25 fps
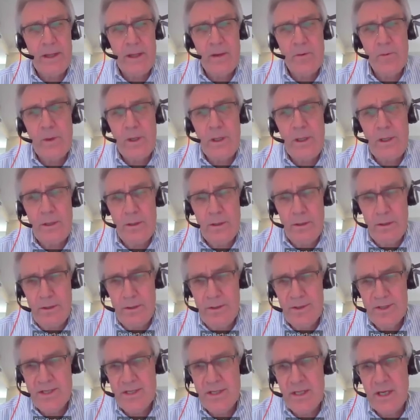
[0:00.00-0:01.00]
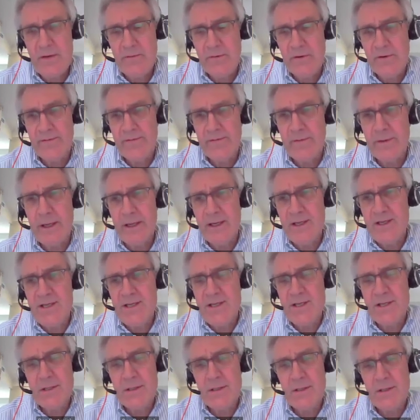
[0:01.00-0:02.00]
that we use that
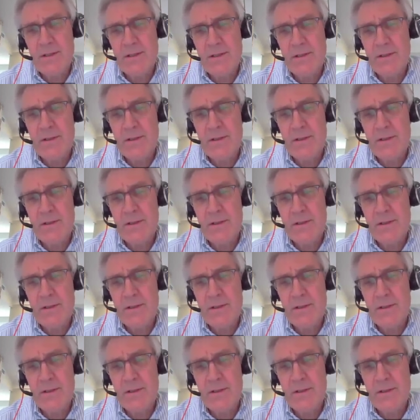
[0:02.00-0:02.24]
reflects the,